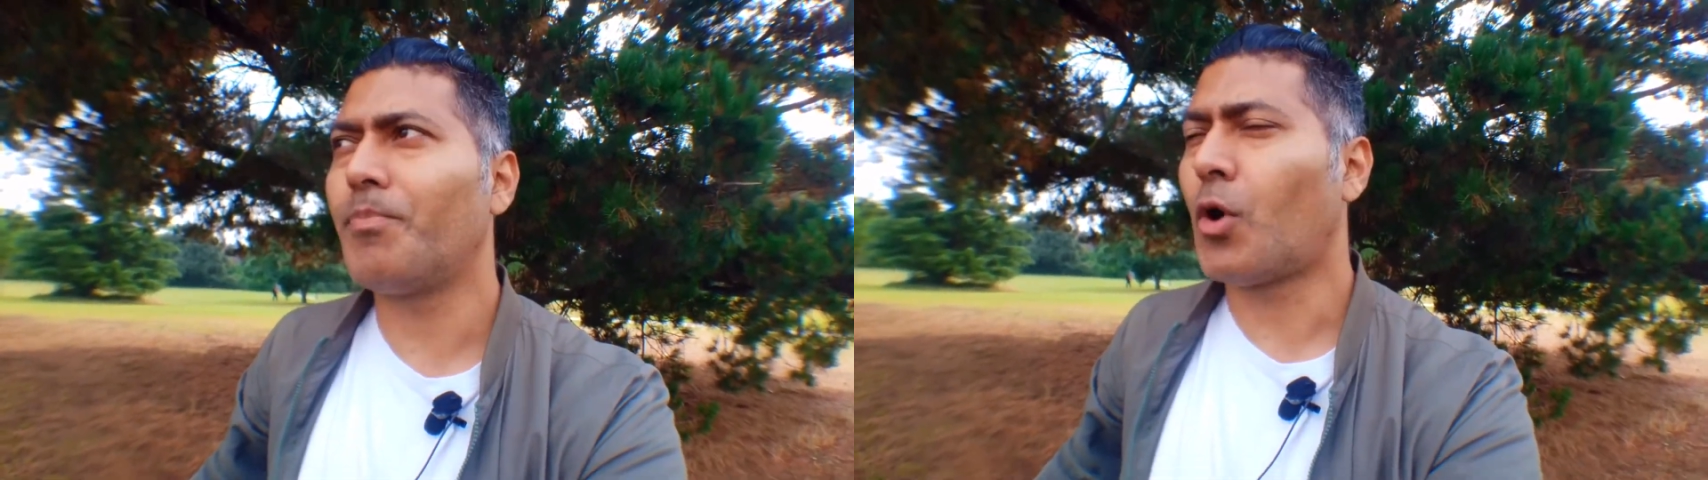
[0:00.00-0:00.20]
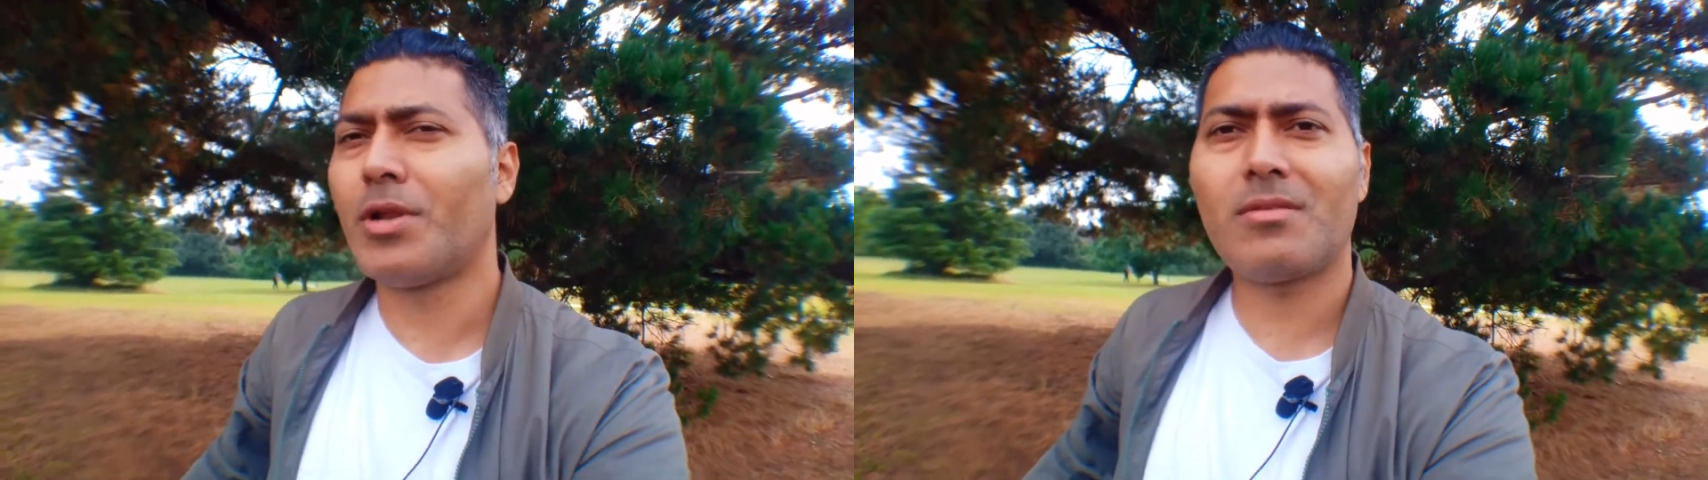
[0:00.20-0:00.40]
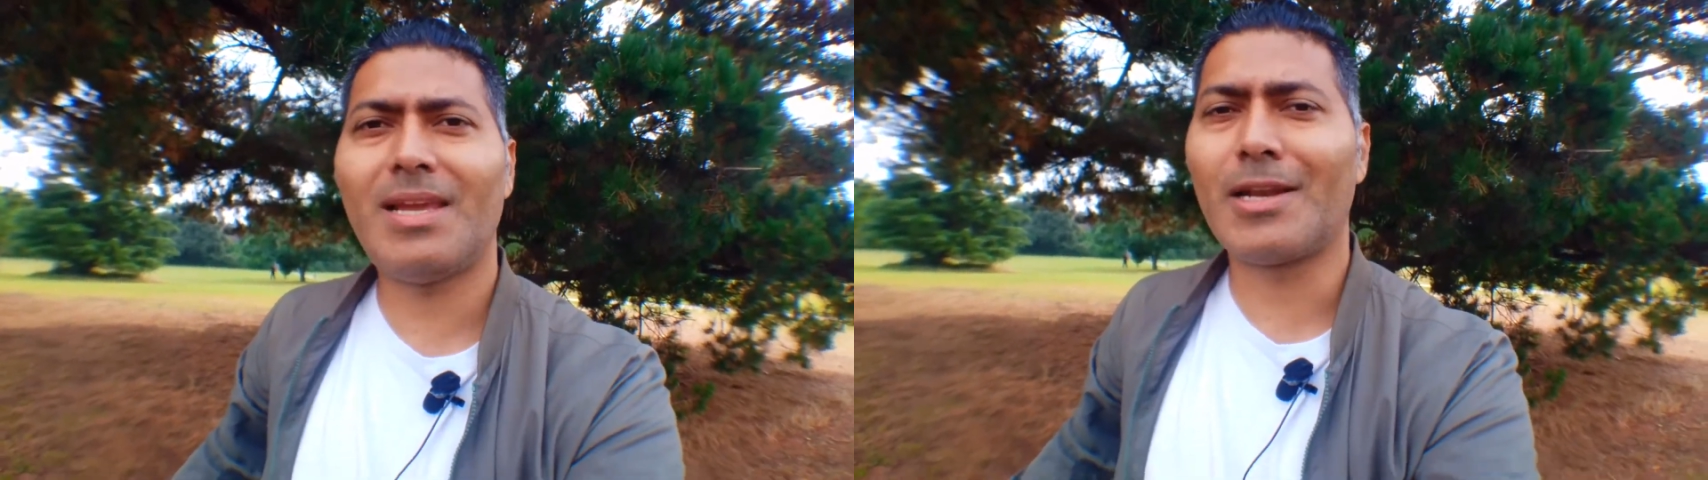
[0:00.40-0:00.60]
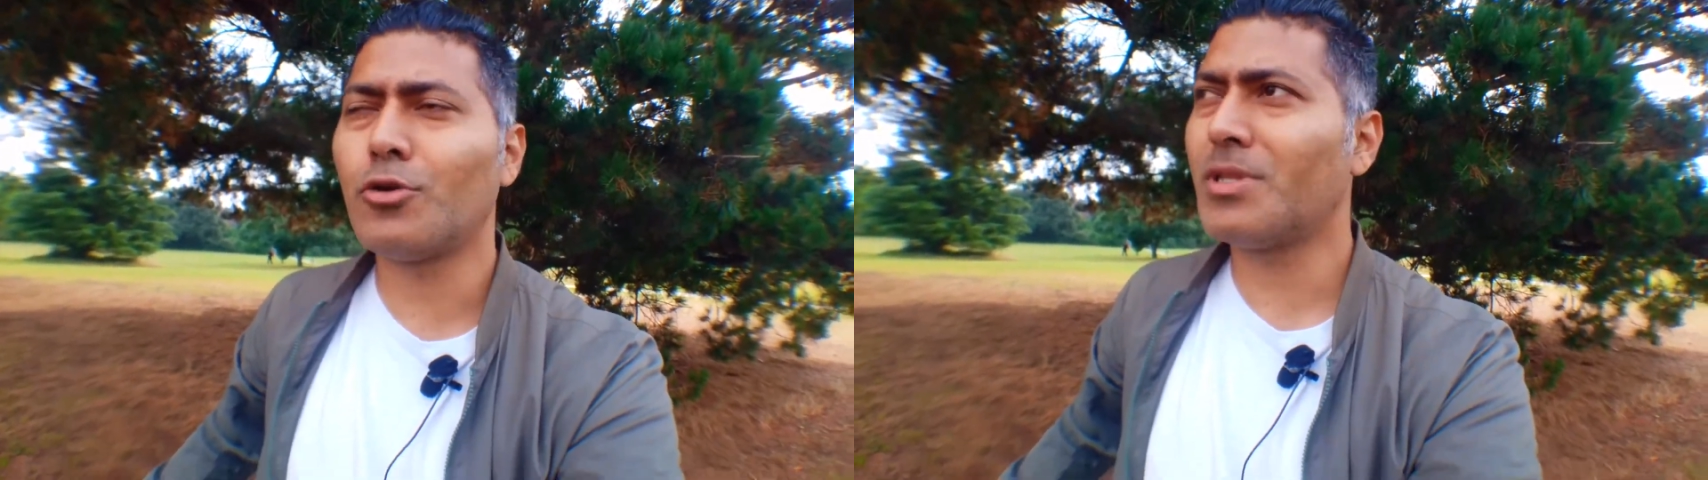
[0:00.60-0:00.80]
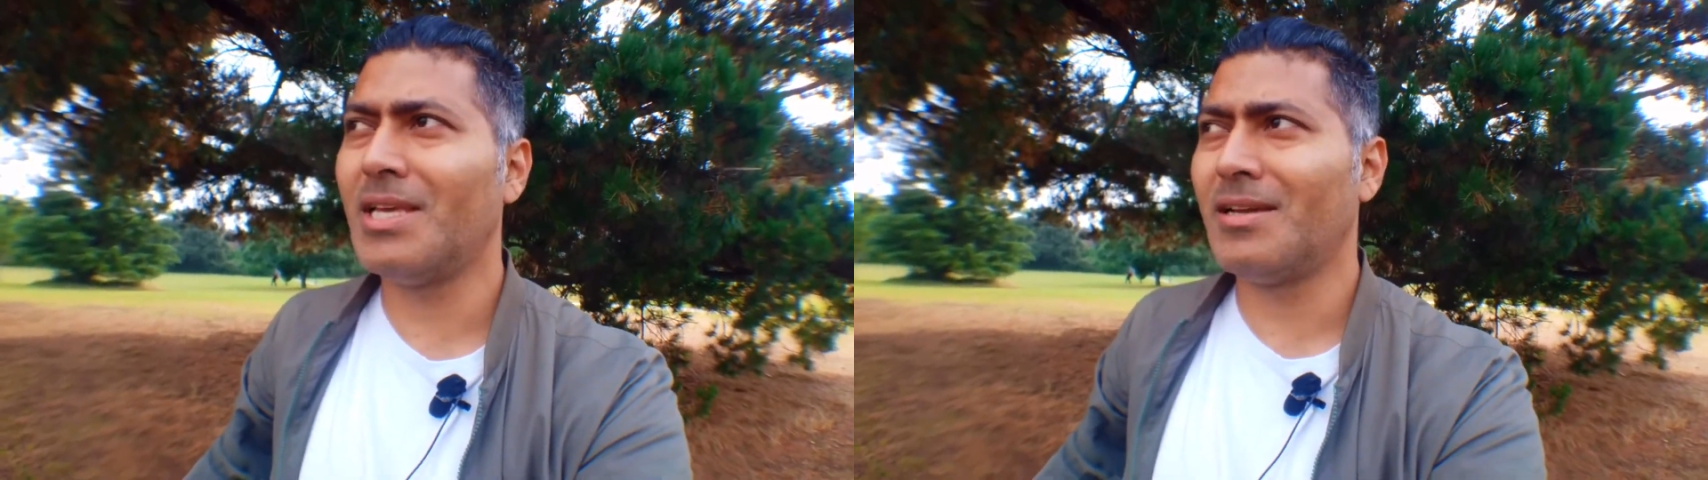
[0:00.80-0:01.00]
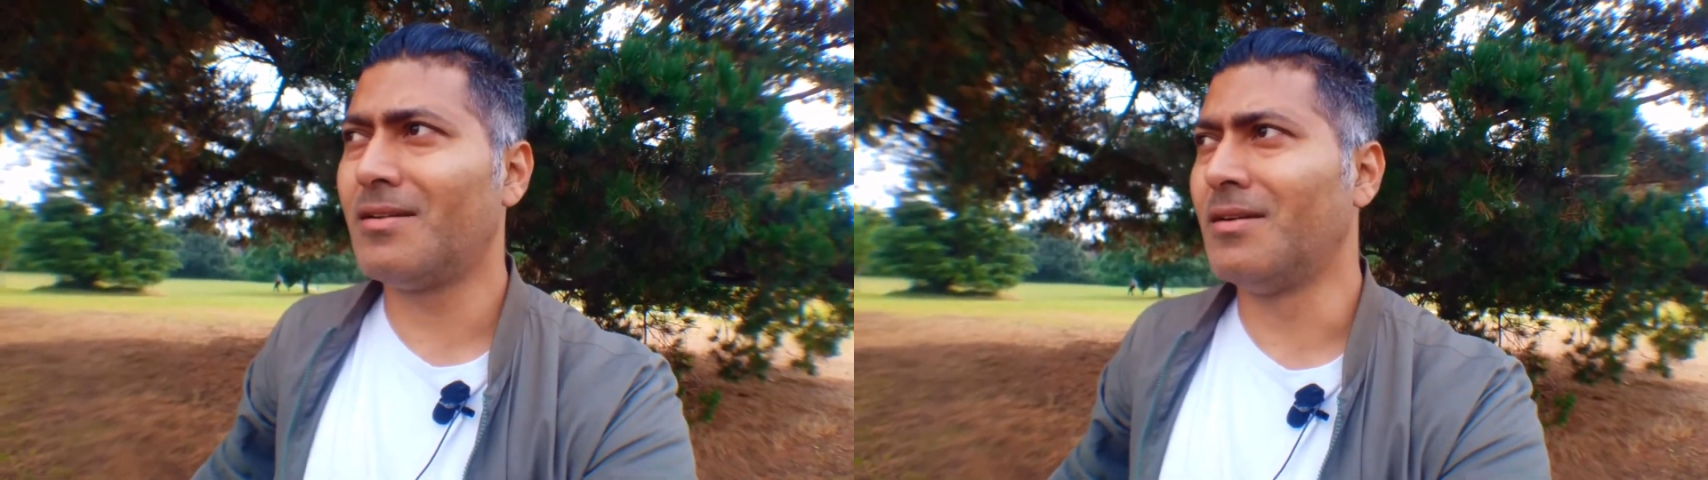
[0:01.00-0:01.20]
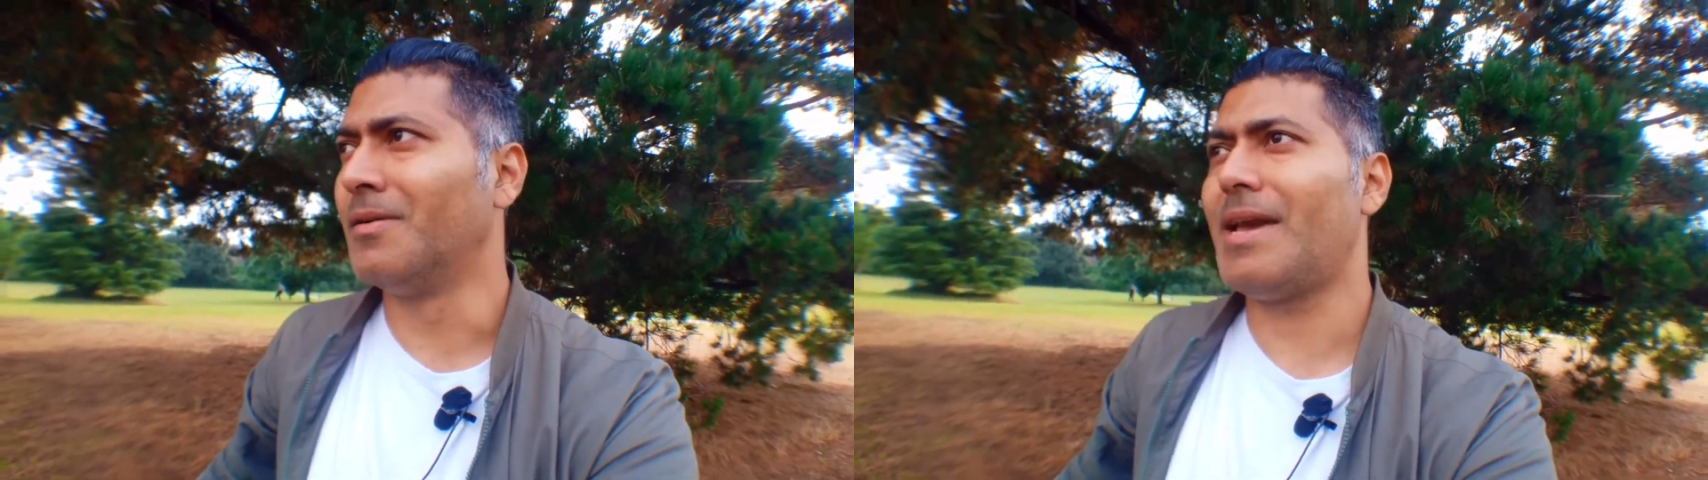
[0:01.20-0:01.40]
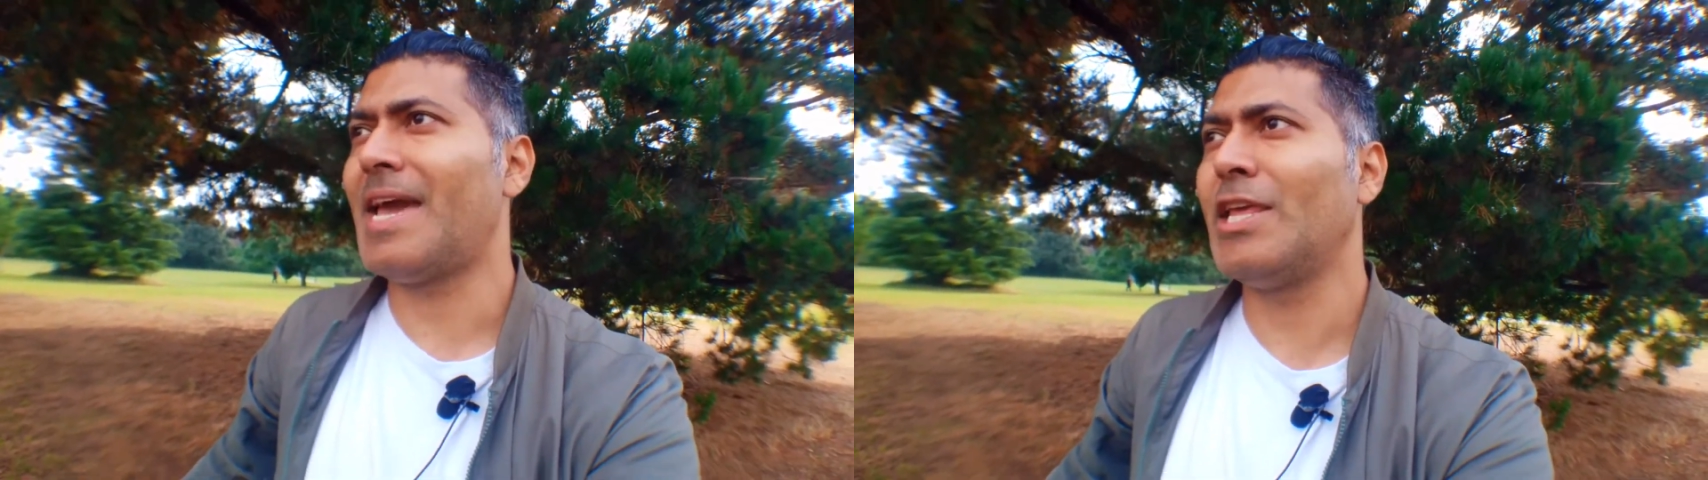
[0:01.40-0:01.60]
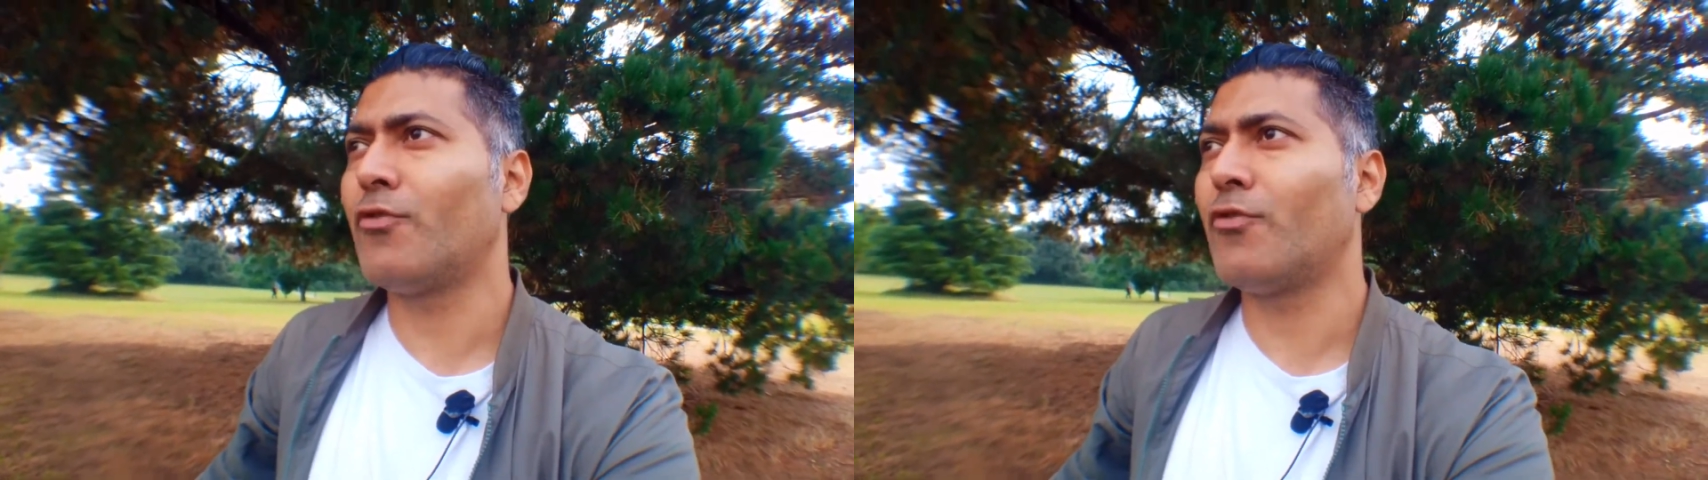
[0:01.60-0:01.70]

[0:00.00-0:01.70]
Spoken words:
honestly, I don't think any